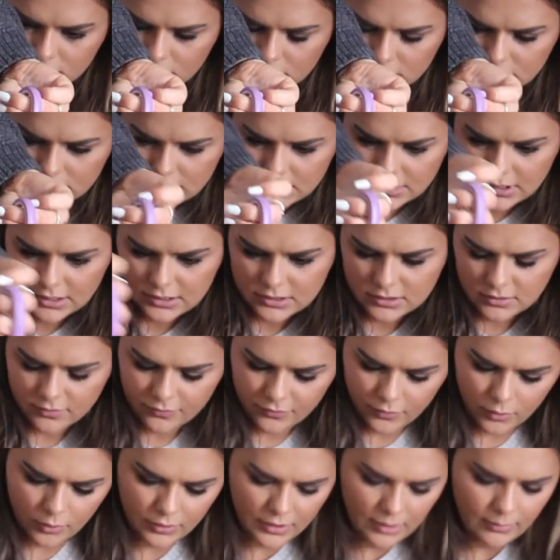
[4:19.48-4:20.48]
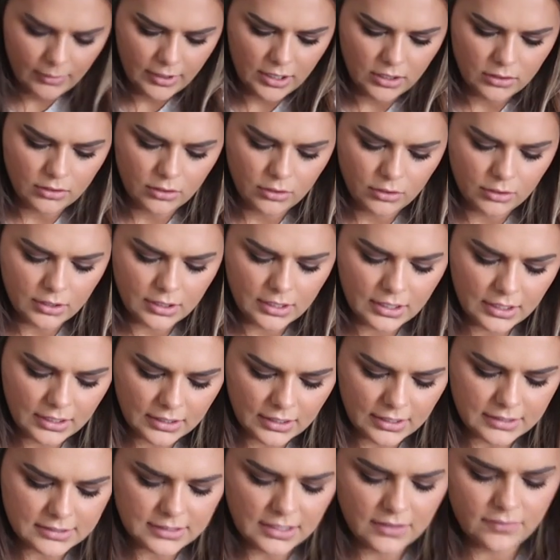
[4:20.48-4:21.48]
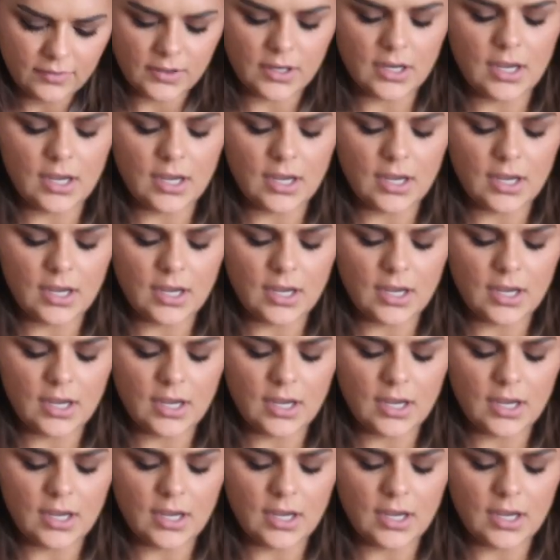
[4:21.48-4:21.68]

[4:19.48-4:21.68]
It's nice to fold, that way you know you're getting a nice even